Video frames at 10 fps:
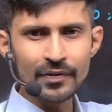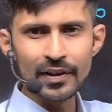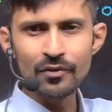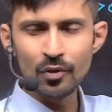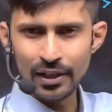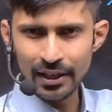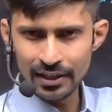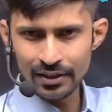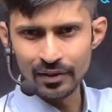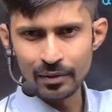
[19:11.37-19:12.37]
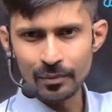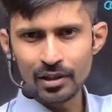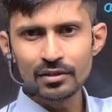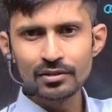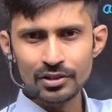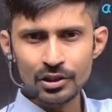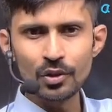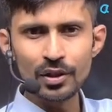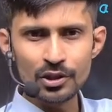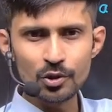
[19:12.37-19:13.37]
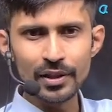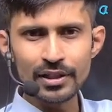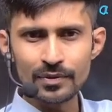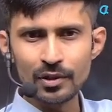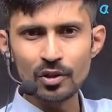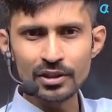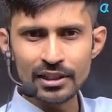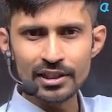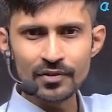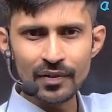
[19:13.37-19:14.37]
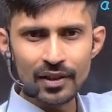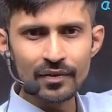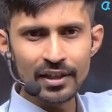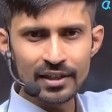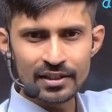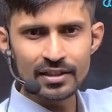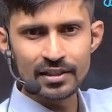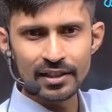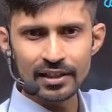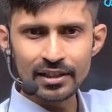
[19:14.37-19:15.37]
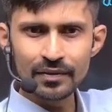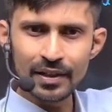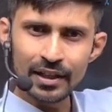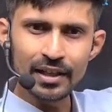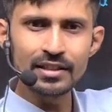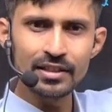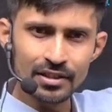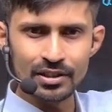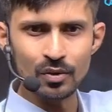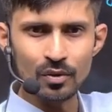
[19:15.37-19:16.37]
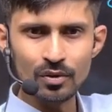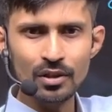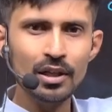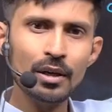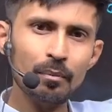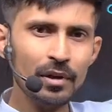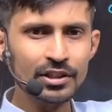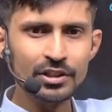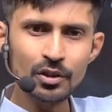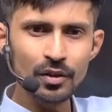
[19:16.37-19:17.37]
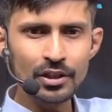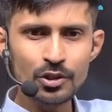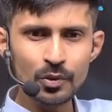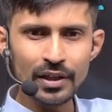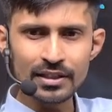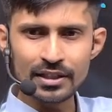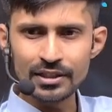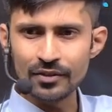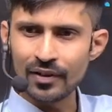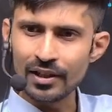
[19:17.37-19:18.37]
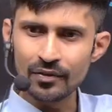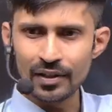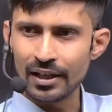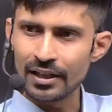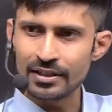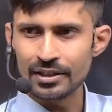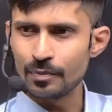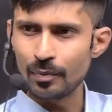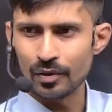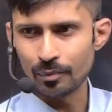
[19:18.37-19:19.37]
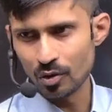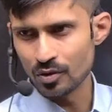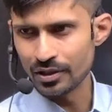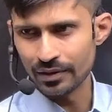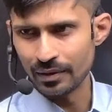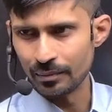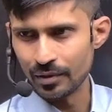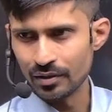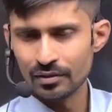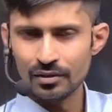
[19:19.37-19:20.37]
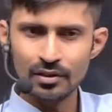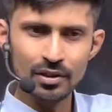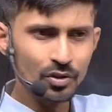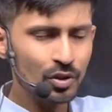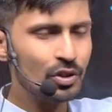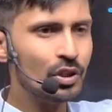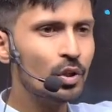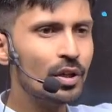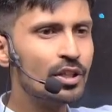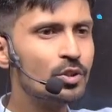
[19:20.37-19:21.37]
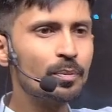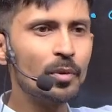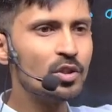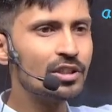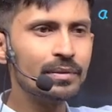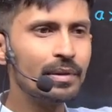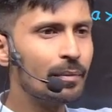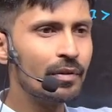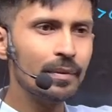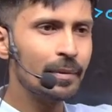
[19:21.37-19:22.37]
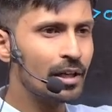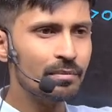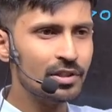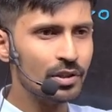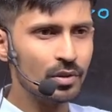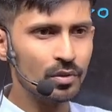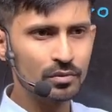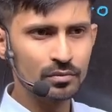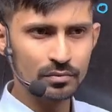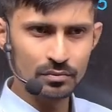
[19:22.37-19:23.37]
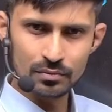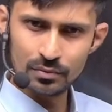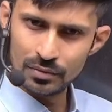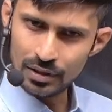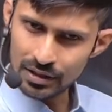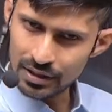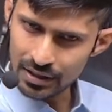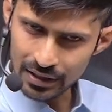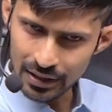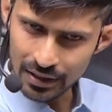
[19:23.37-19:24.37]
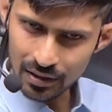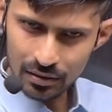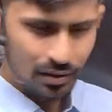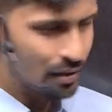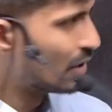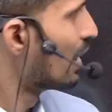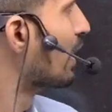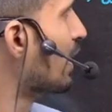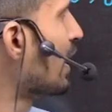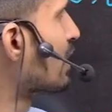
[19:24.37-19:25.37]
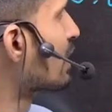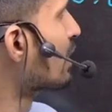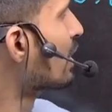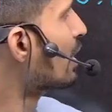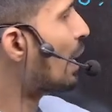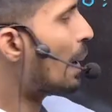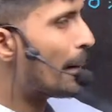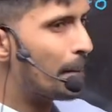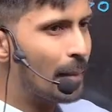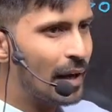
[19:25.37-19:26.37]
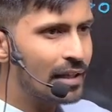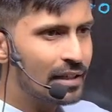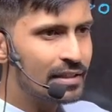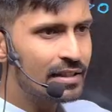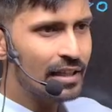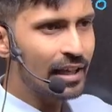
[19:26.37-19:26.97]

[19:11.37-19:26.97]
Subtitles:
for negative number. 0 raised to x will not satisfy when x is negative and x is 0. But 0 raised to x is defined when x is positive number. So 0 raised to positive number will become 0. Is this clear? Next, minus A